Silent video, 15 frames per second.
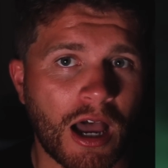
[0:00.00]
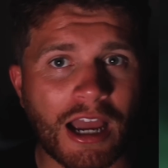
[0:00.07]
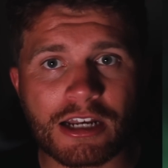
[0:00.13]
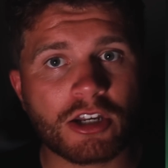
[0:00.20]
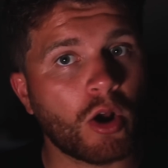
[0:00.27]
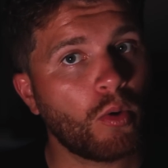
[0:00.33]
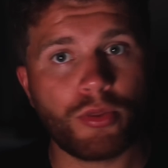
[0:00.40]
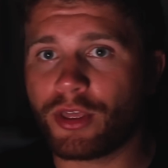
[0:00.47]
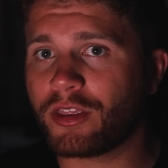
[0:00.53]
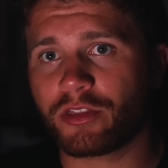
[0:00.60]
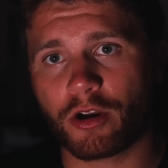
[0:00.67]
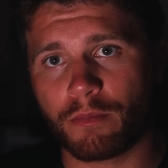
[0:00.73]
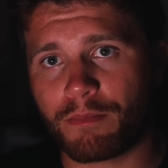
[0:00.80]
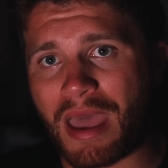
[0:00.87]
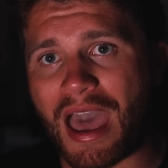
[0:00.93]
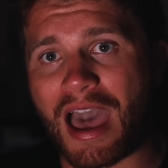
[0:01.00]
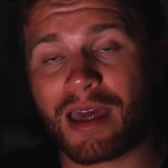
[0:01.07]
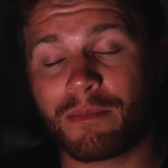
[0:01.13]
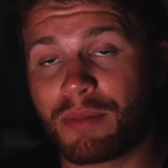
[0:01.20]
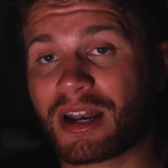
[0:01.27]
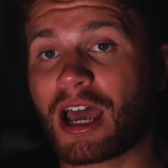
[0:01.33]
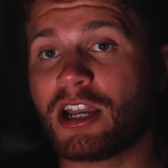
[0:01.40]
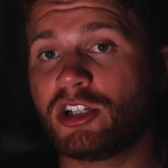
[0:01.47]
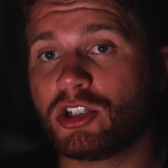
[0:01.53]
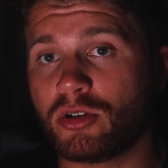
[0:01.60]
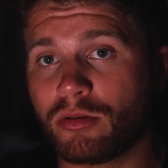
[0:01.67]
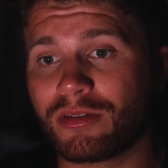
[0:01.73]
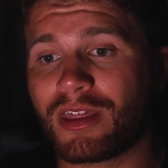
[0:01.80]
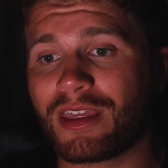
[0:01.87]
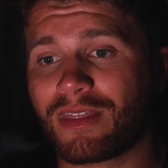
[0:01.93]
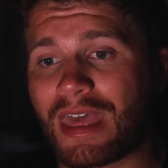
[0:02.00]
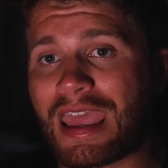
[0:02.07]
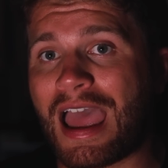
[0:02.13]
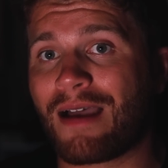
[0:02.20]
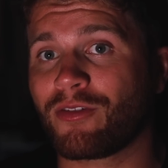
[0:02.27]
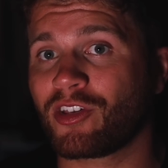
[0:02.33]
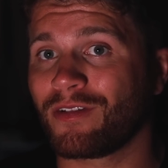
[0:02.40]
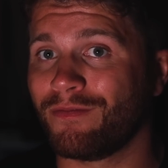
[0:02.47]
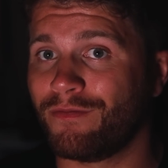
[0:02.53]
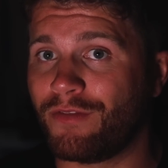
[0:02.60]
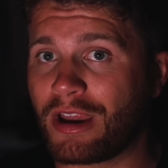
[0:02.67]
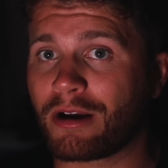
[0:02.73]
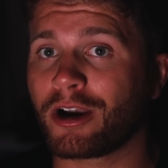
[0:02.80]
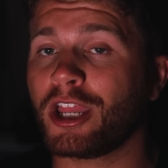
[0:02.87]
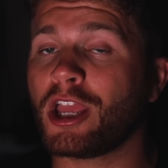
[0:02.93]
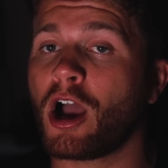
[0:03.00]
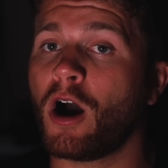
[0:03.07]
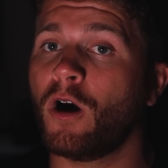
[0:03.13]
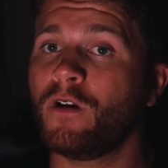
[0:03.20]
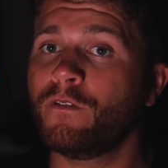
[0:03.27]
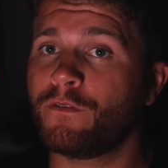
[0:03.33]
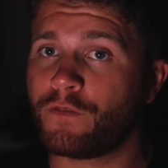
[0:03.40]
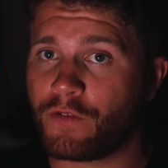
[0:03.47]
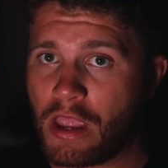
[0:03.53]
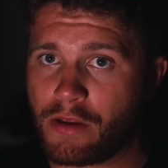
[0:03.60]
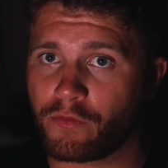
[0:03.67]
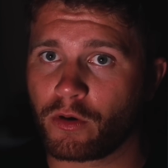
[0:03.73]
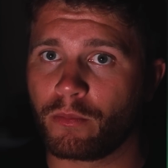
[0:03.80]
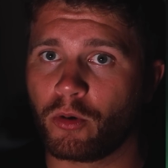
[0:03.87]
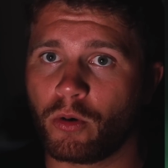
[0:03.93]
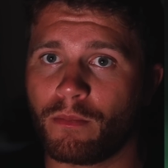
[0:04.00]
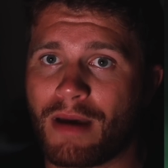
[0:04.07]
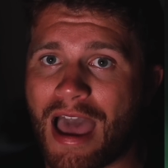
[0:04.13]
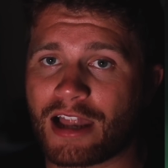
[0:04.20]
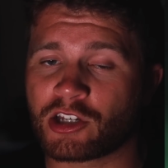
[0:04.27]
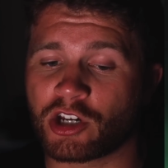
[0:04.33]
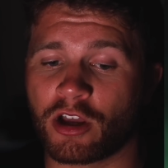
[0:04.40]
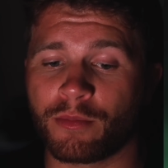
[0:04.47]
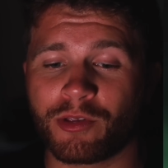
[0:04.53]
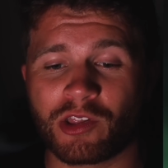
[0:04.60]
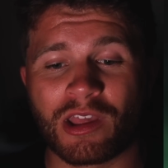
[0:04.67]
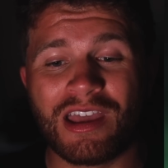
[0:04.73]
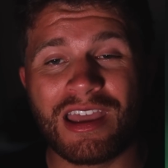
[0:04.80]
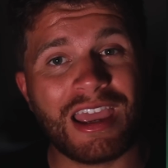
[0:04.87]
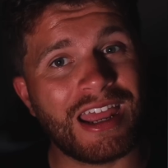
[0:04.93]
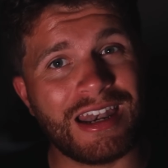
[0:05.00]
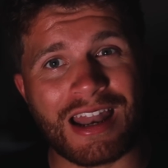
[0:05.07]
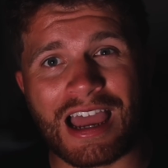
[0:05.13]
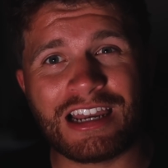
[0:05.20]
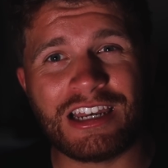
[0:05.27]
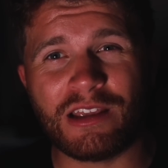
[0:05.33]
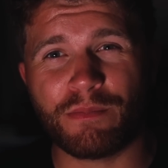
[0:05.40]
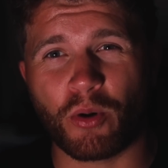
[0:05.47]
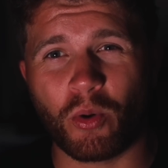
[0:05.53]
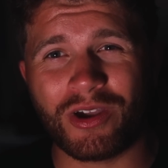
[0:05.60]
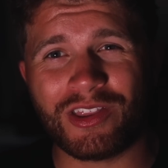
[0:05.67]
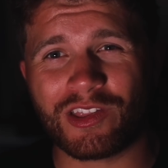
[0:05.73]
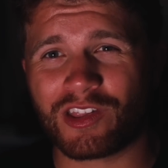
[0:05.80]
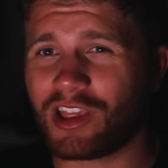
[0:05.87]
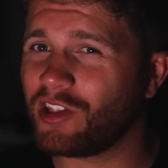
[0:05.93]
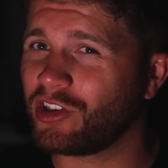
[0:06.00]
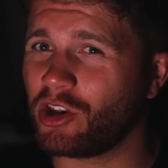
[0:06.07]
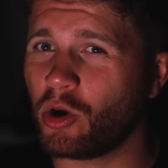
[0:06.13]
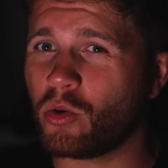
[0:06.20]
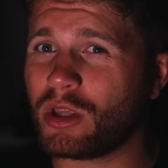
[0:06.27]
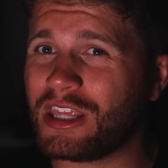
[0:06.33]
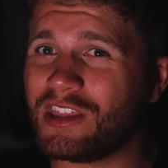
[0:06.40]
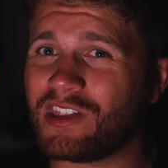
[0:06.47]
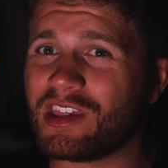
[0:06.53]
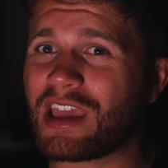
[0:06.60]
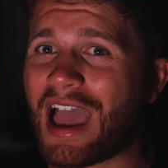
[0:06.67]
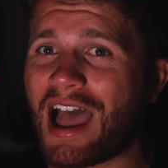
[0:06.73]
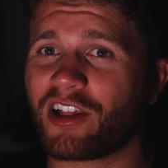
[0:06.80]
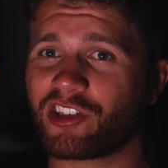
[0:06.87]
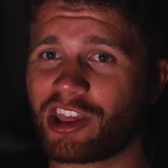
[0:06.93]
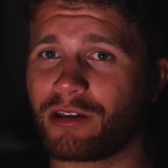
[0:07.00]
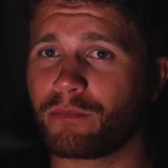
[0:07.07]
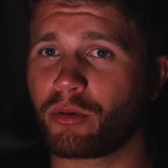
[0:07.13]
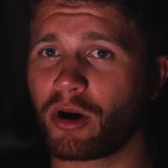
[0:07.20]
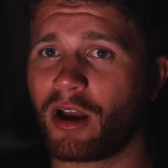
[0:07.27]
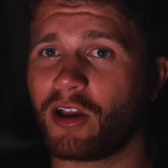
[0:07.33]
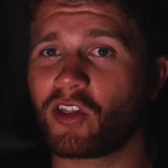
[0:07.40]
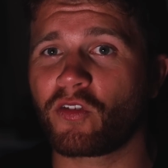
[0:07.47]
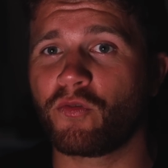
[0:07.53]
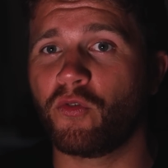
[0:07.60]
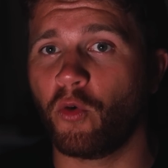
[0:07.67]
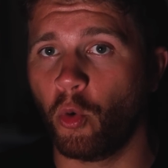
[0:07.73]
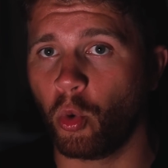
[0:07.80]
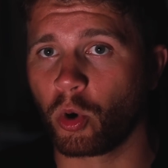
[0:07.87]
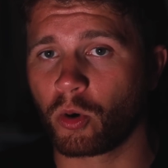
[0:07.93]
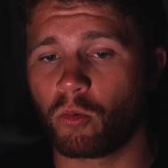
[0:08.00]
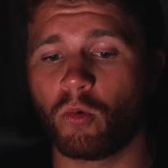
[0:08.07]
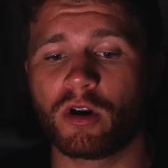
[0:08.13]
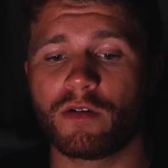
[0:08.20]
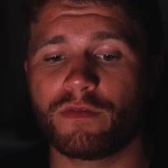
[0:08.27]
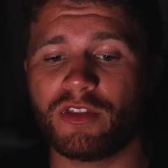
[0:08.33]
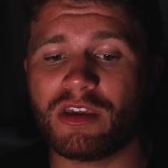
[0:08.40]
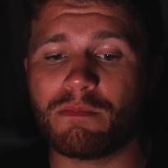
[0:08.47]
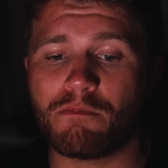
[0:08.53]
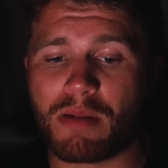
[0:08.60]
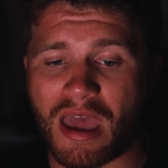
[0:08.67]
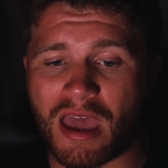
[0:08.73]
I don't think they're bad, but I do think they have some very unfavorable matchups. And 90 points is no easy asking price for one of the